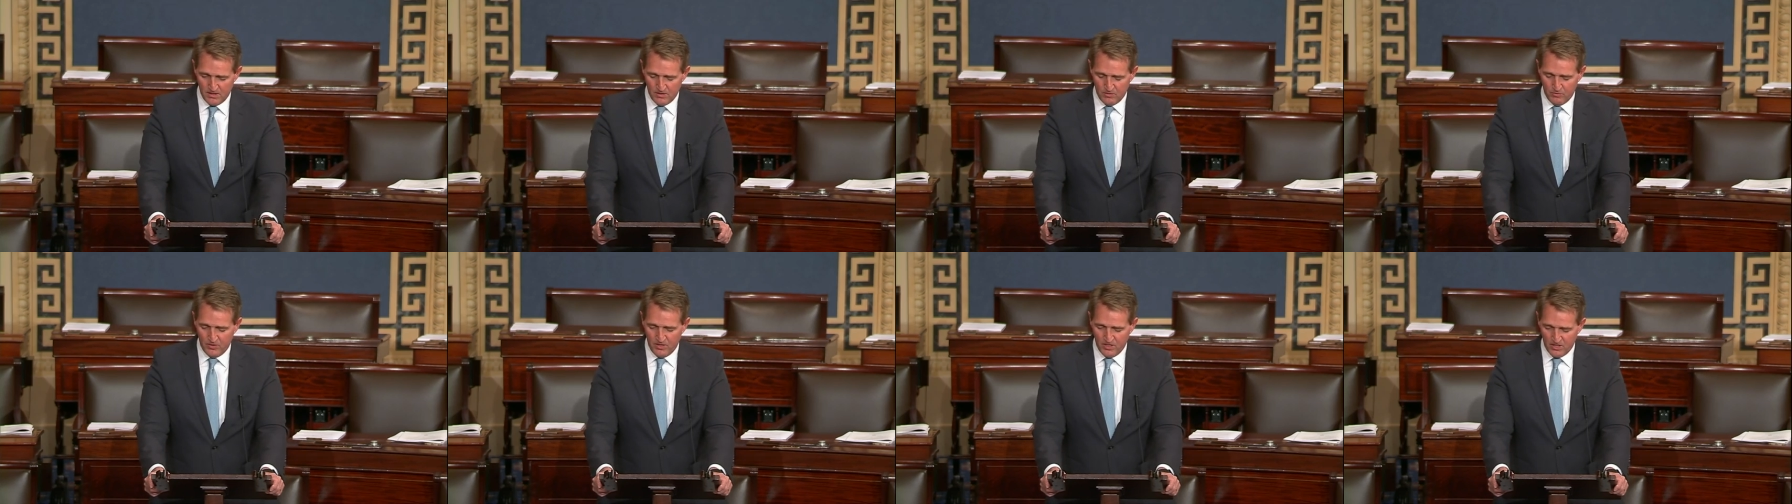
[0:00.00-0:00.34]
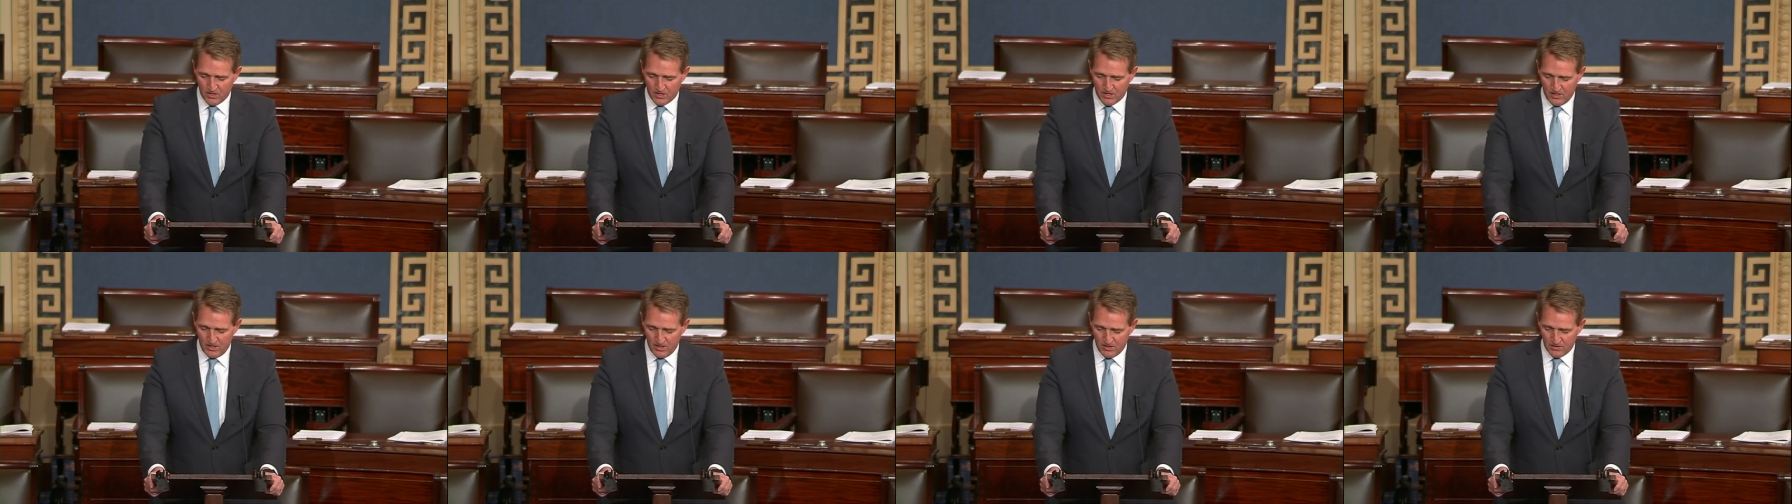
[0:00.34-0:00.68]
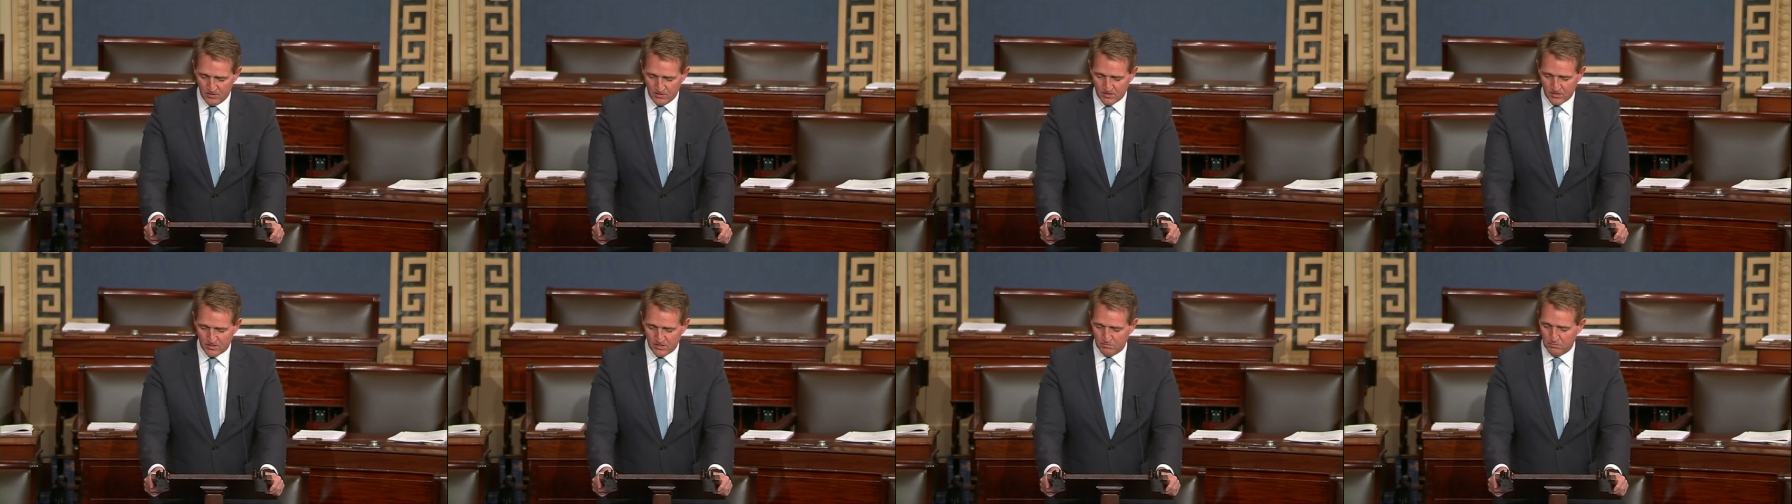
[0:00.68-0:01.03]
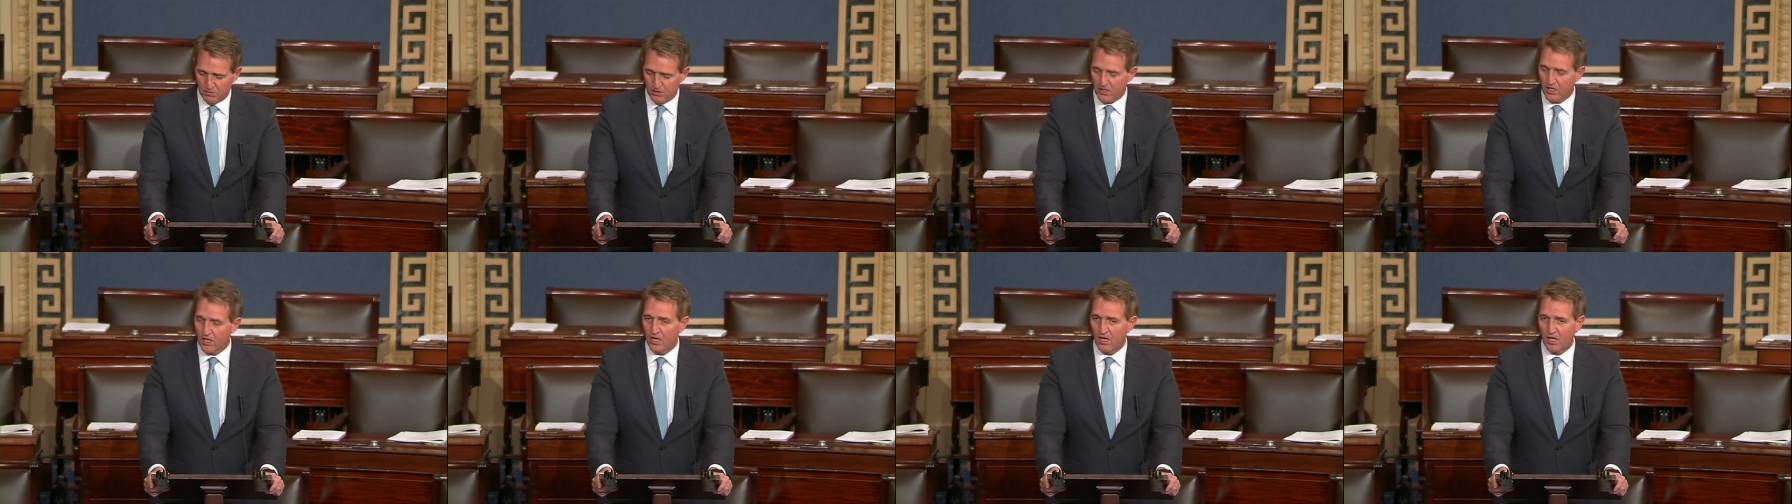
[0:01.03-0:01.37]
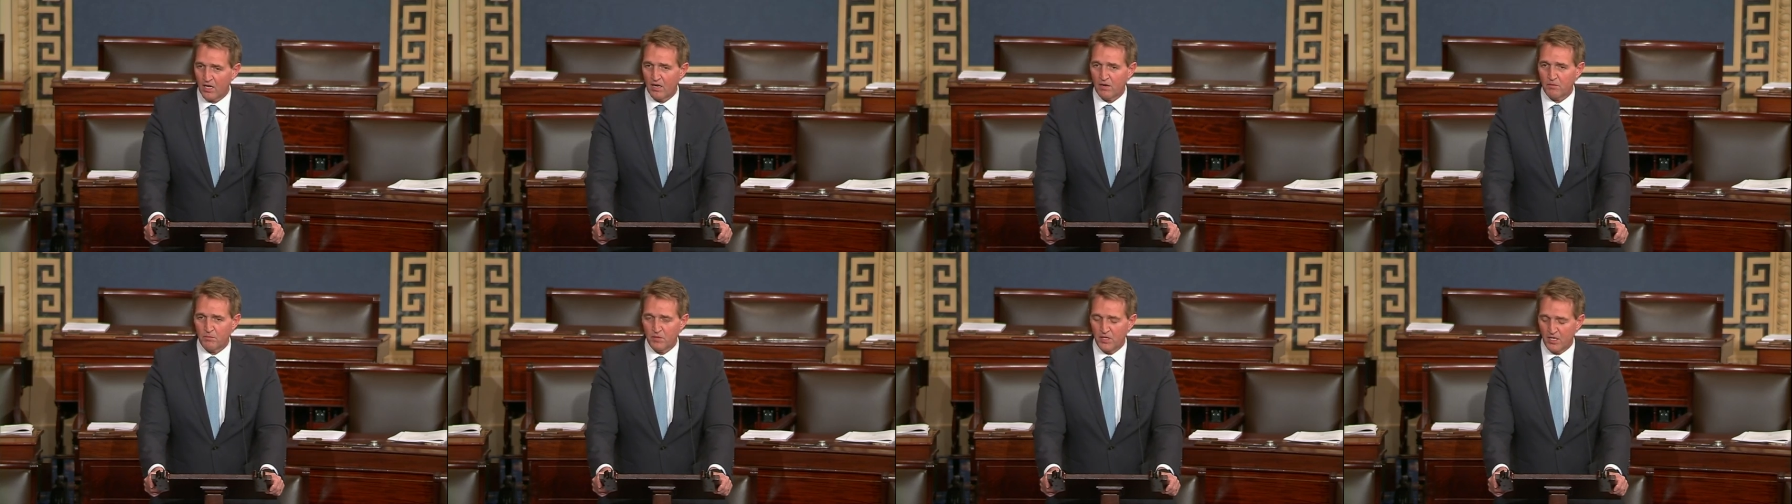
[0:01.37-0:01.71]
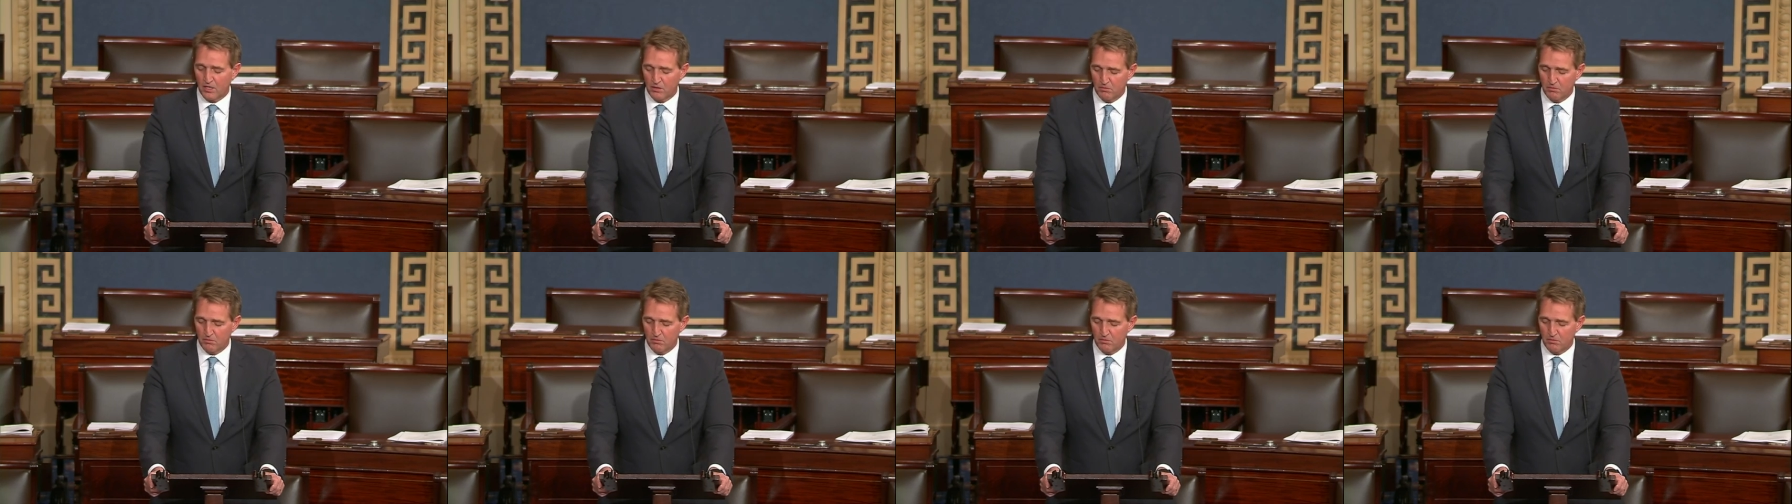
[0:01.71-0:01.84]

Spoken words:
We in Congress simply cannot be